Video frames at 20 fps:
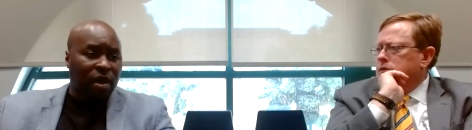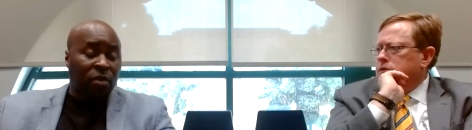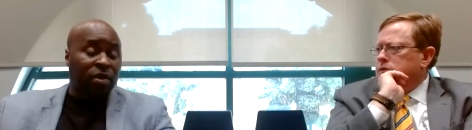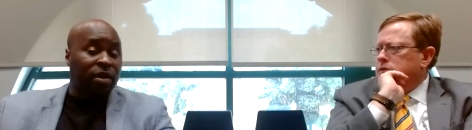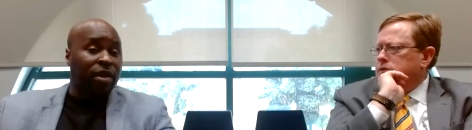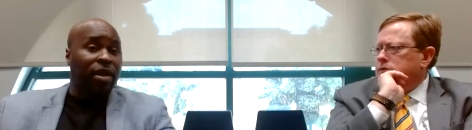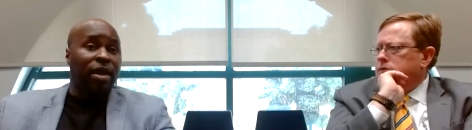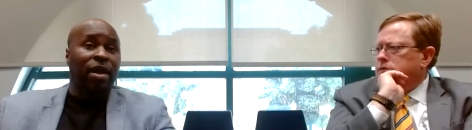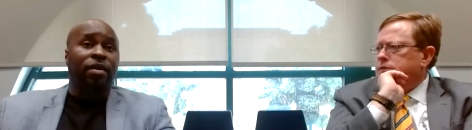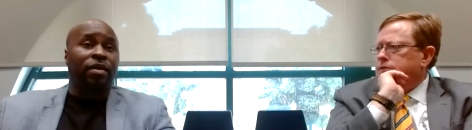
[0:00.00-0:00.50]

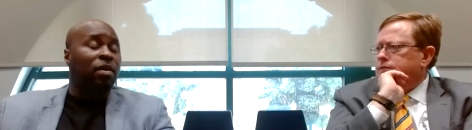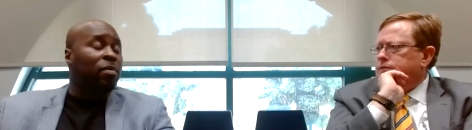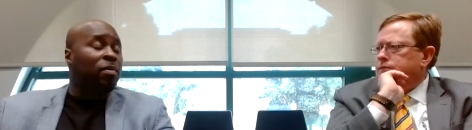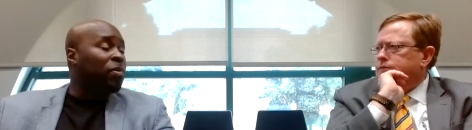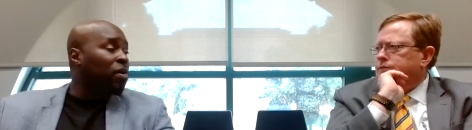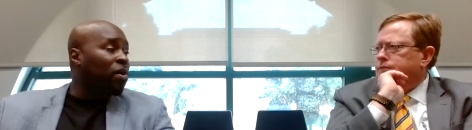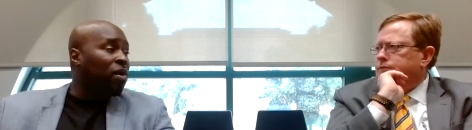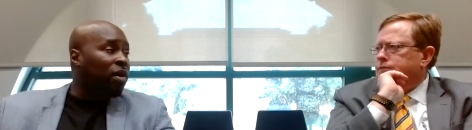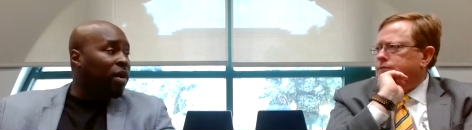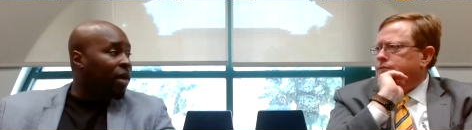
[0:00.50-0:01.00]
Speaker 1: already had a couple
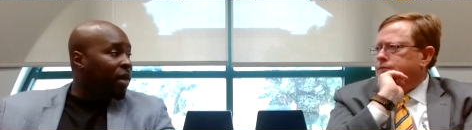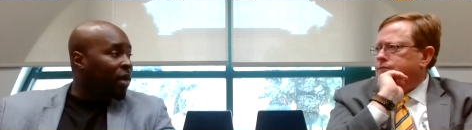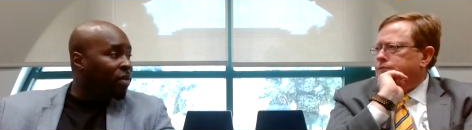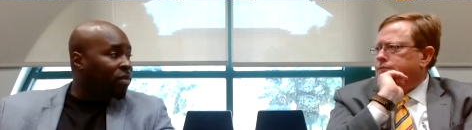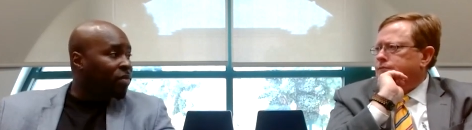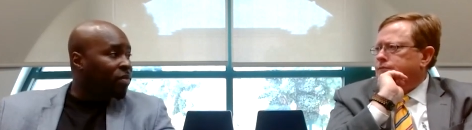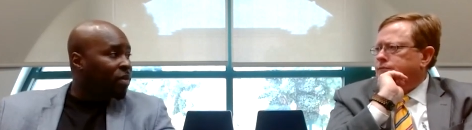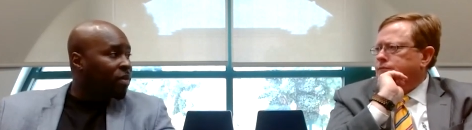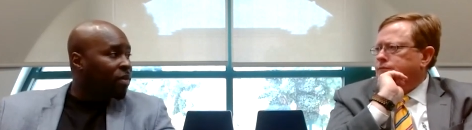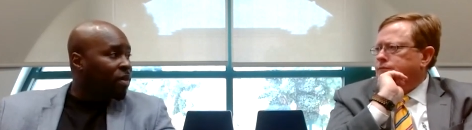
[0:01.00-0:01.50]
all
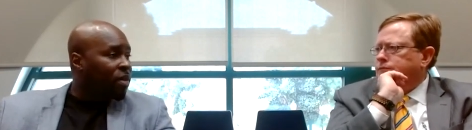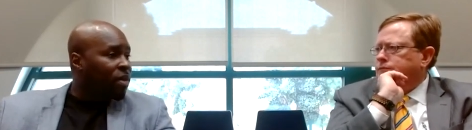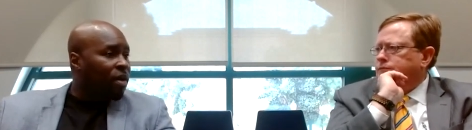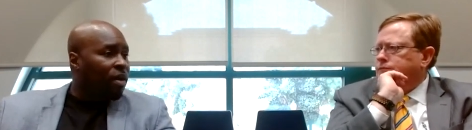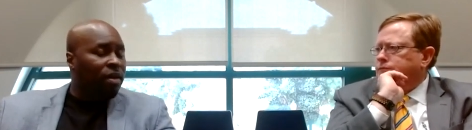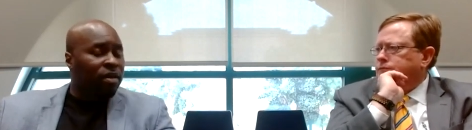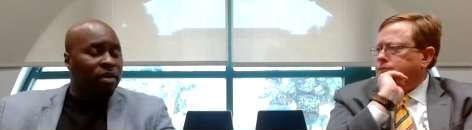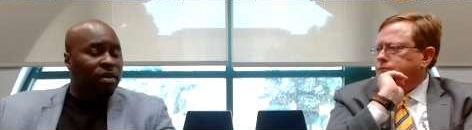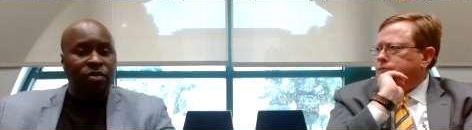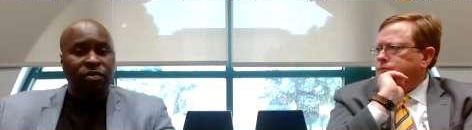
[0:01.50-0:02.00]
hands.
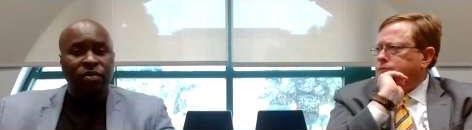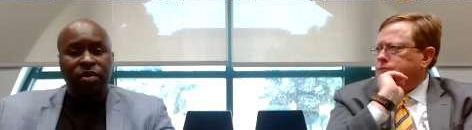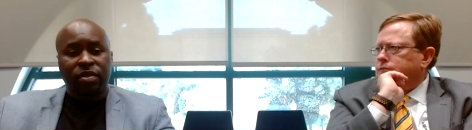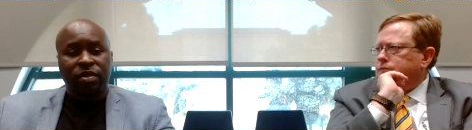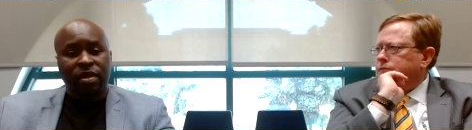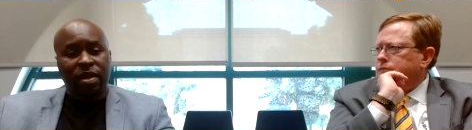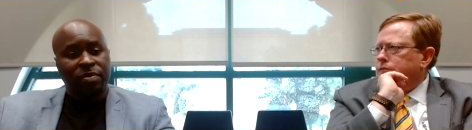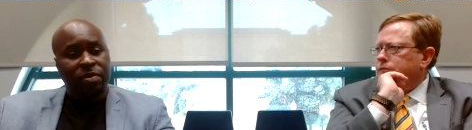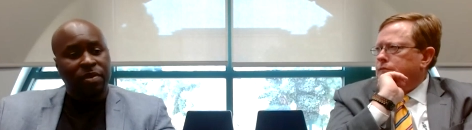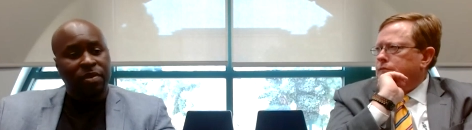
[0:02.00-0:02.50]
Uh, good
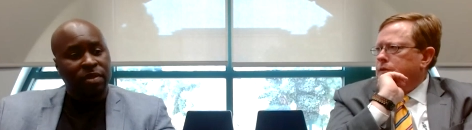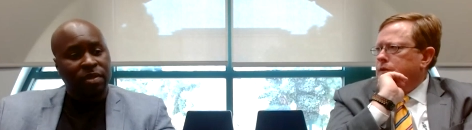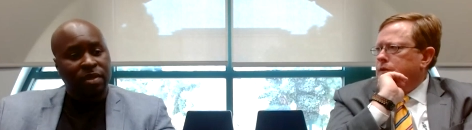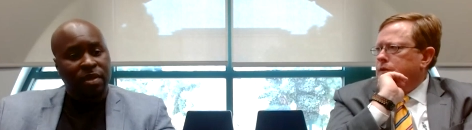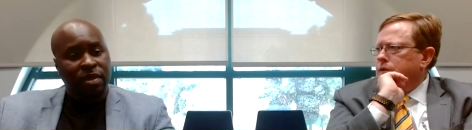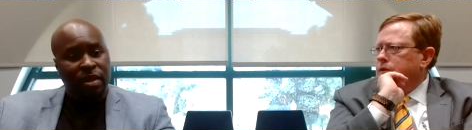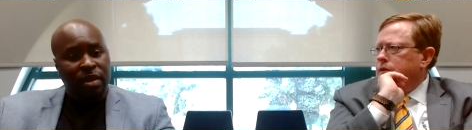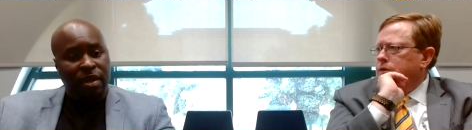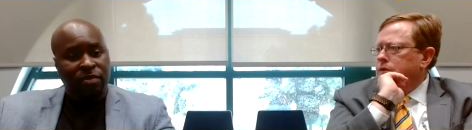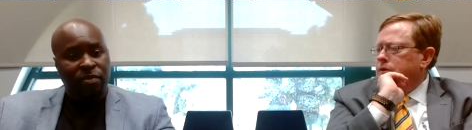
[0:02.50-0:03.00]
reception.
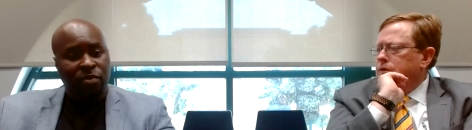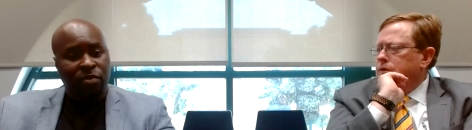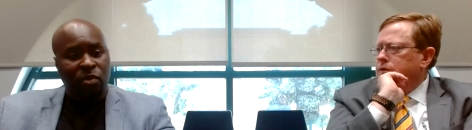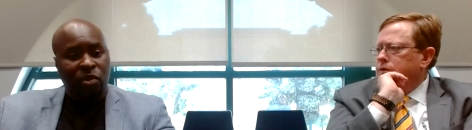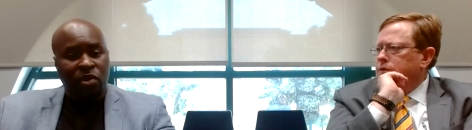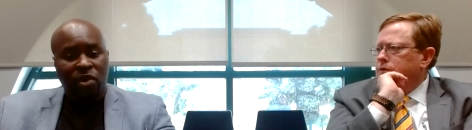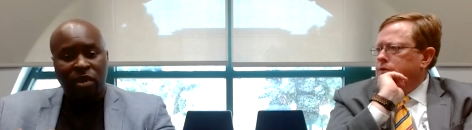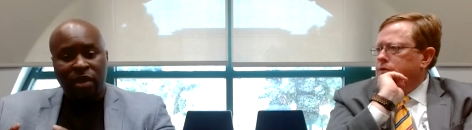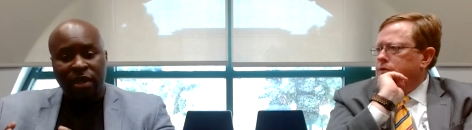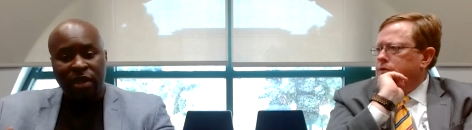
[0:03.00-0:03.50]
Had one
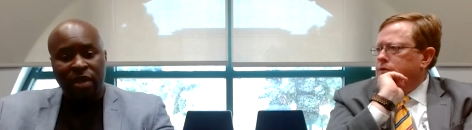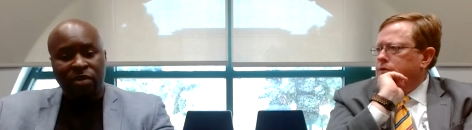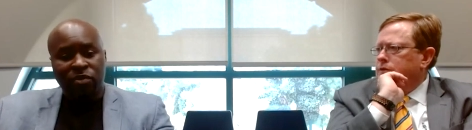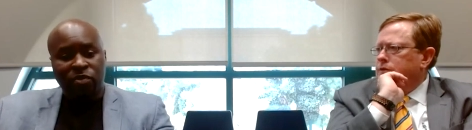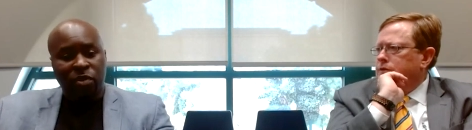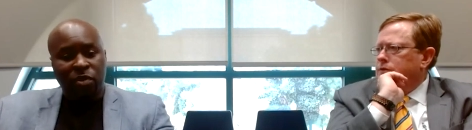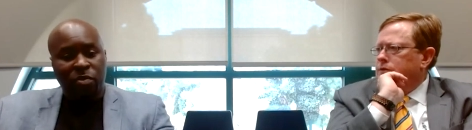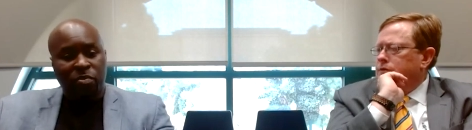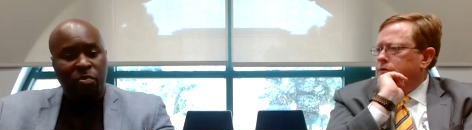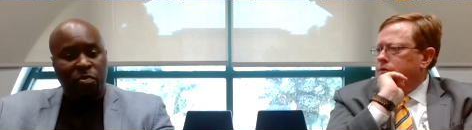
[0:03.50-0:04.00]
all hands
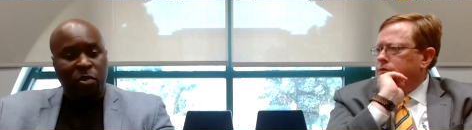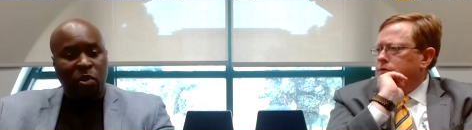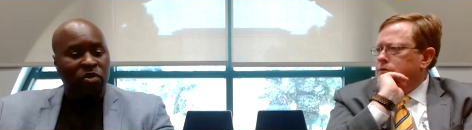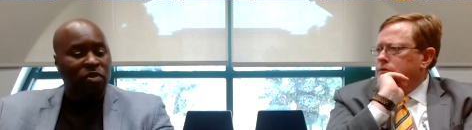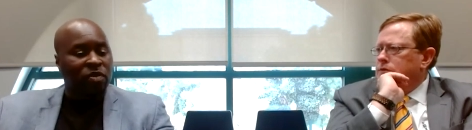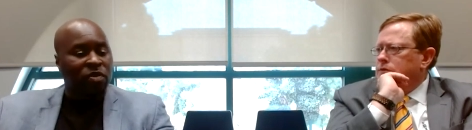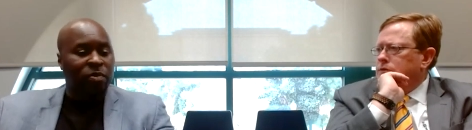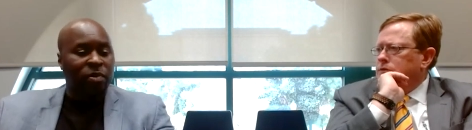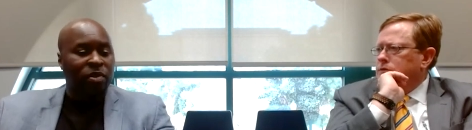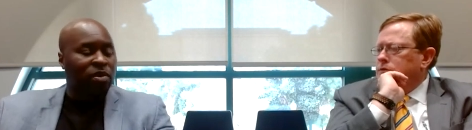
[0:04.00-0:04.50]
where most
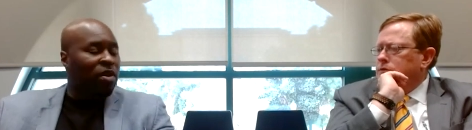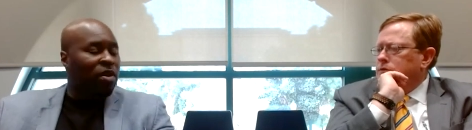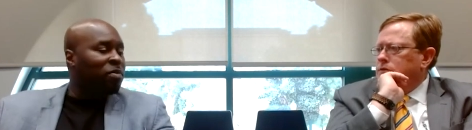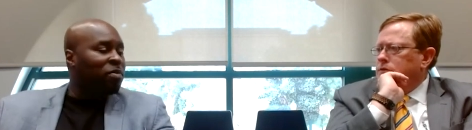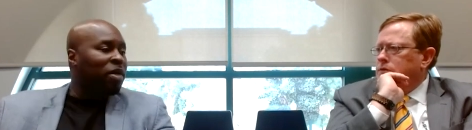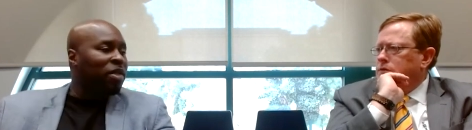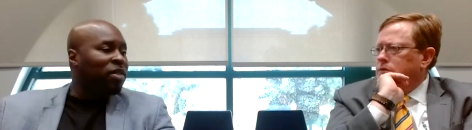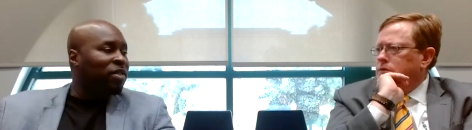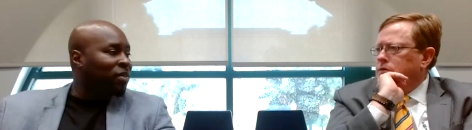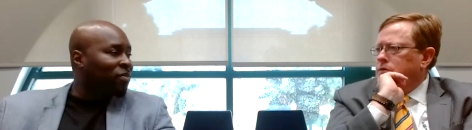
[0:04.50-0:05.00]
of it we talked
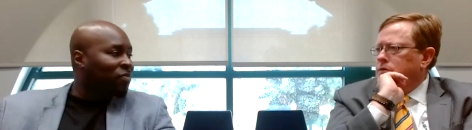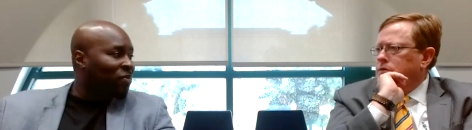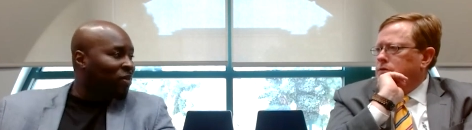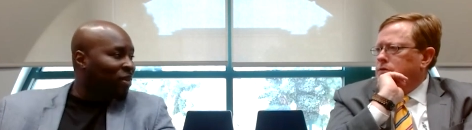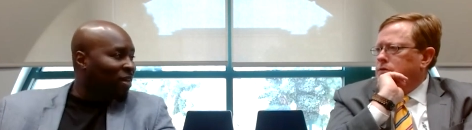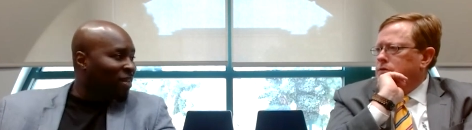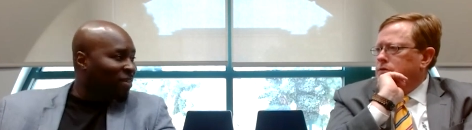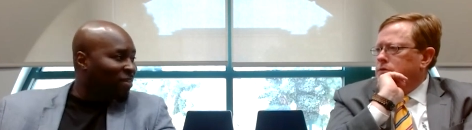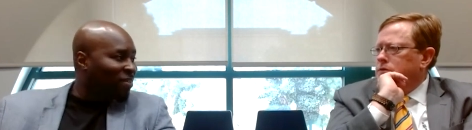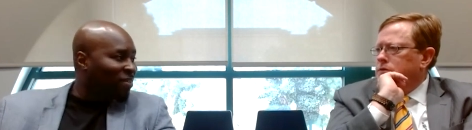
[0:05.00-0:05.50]
about Chick Fil A.
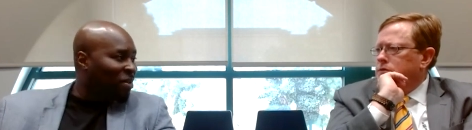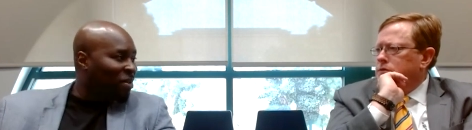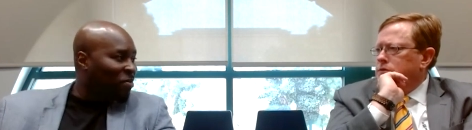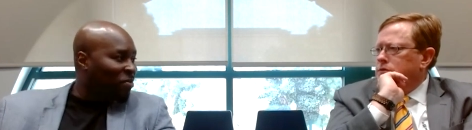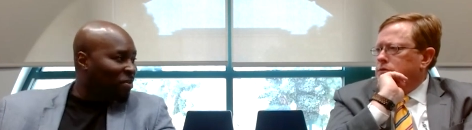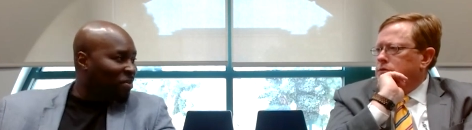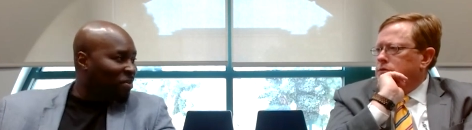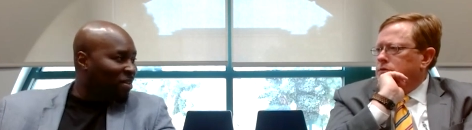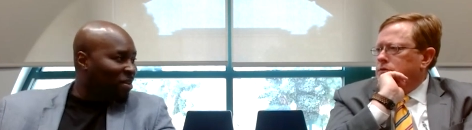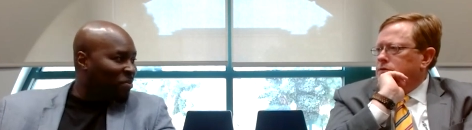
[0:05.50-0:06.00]
So
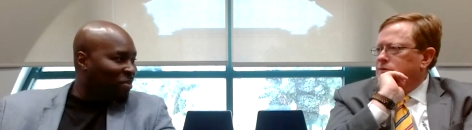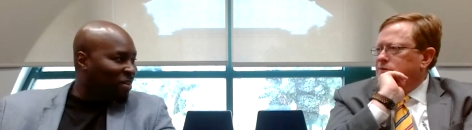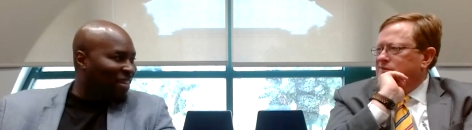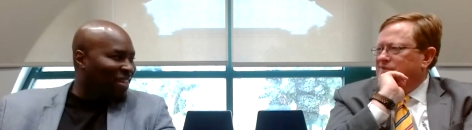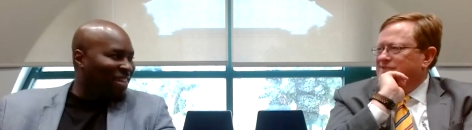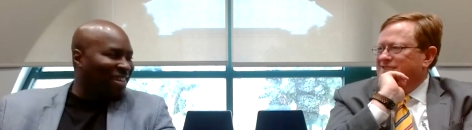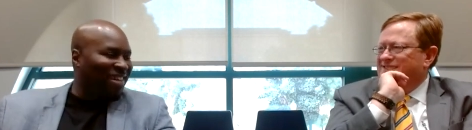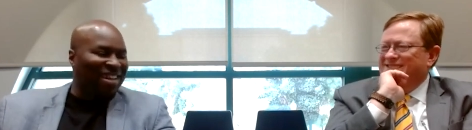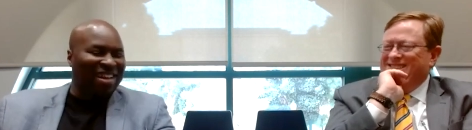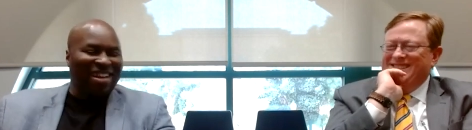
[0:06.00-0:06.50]
that
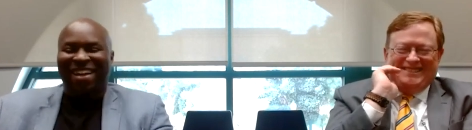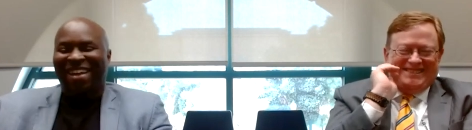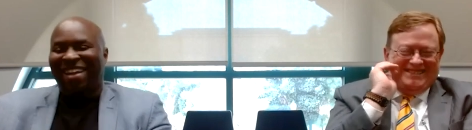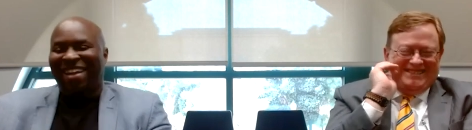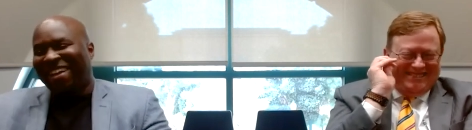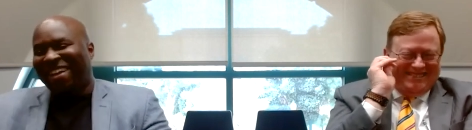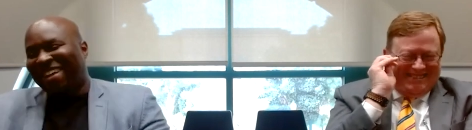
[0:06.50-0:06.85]
was that